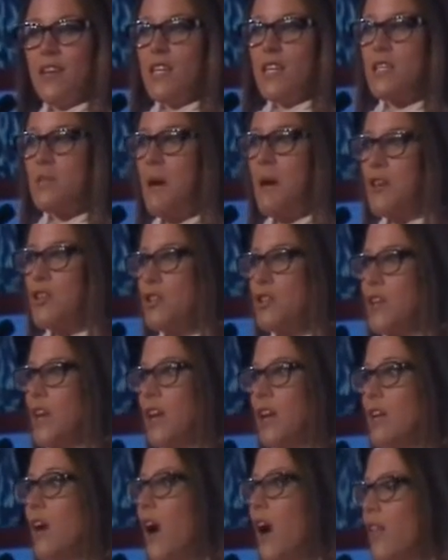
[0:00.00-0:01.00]
especially
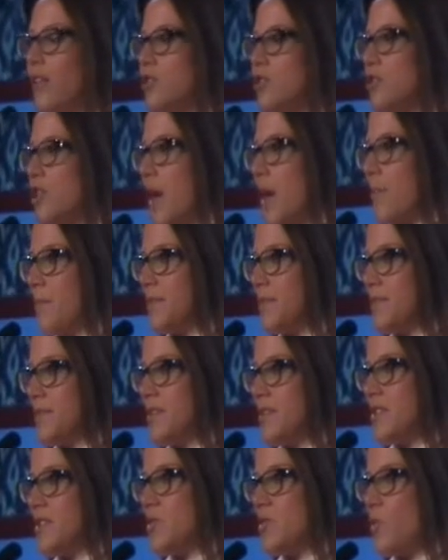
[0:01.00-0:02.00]
on college
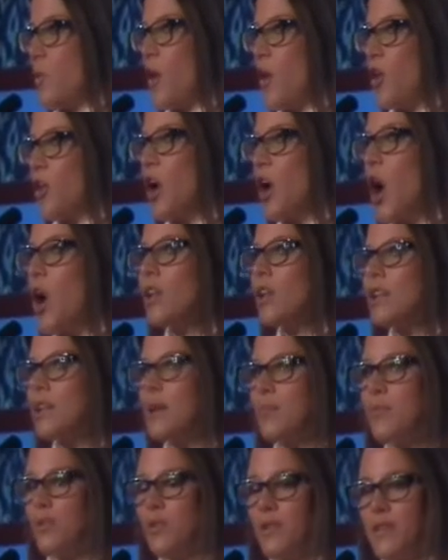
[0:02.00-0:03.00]
campuses, where young
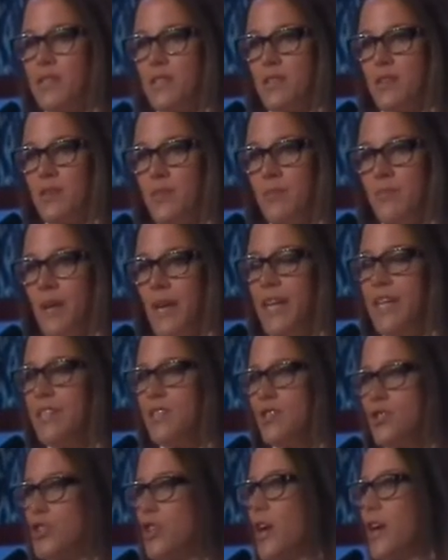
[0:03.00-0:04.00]
liberalism
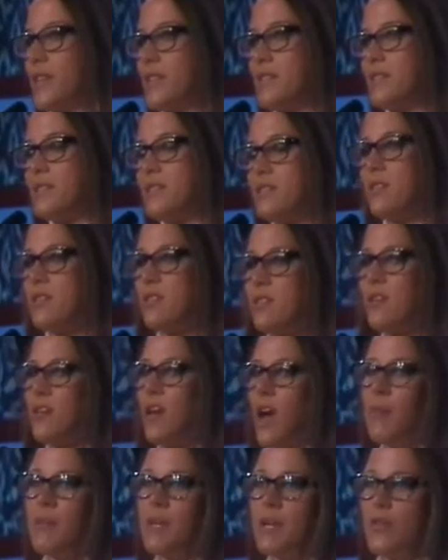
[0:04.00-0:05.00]
is just,
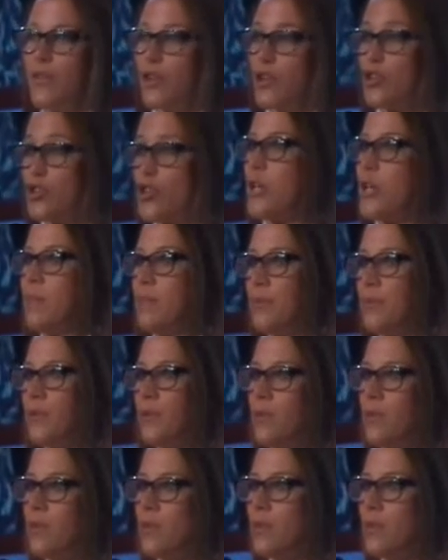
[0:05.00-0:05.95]
they're sheep.